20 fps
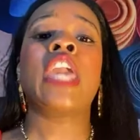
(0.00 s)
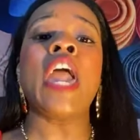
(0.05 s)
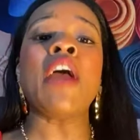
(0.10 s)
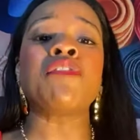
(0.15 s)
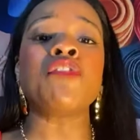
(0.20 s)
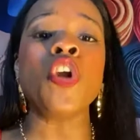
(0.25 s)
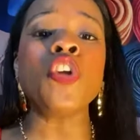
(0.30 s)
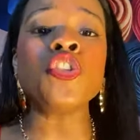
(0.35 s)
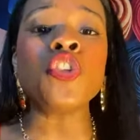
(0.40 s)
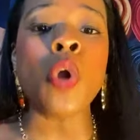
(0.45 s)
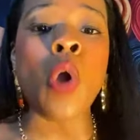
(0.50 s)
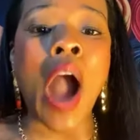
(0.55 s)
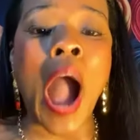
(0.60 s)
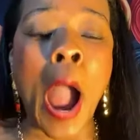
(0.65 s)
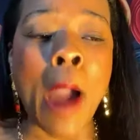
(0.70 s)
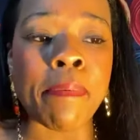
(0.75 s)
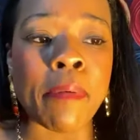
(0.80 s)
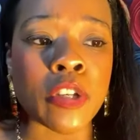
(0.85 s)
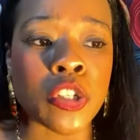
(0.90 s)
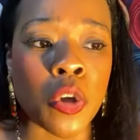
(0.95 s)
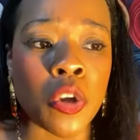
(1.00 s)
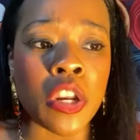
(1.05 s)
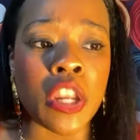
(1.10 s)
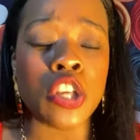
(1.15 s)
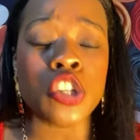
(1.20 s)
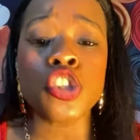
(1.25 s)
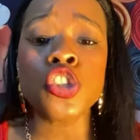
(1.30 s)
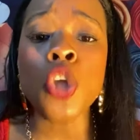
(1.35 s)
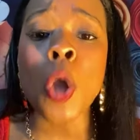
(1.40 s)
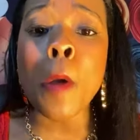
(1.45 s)
give you new
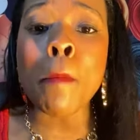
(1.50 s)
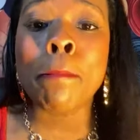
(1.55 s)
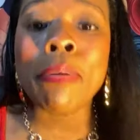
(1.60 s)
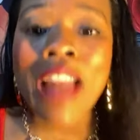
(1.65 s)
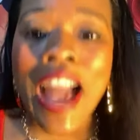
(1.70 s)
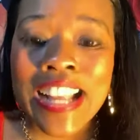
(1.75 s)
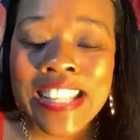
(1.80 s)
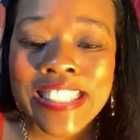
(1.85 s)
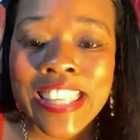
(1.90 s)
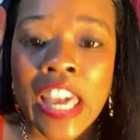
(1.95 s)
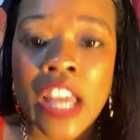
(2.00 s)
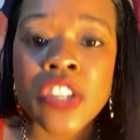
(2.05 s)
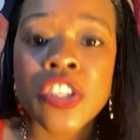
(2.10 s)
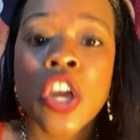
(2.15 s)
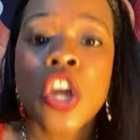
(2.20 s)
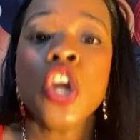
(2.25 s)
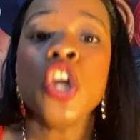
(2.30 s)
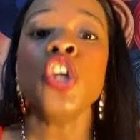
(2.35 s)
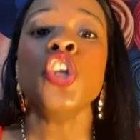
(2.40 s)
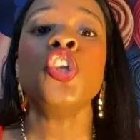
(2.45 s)
opportunities, new blessings,